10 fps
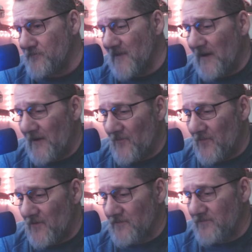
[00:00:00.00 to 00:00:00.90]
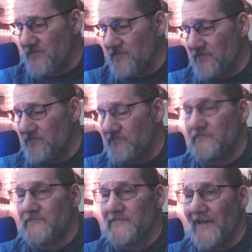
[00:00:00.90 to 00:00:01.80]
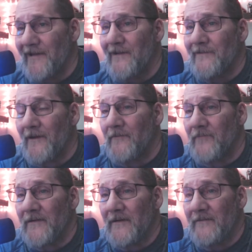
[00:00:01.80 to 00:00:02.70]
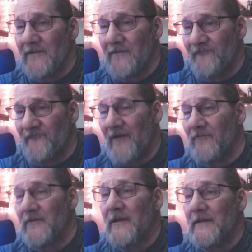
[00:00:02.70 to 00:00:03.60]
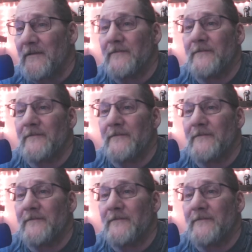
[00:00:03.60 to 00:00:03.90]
And I know we're dead on time, but follow me on this.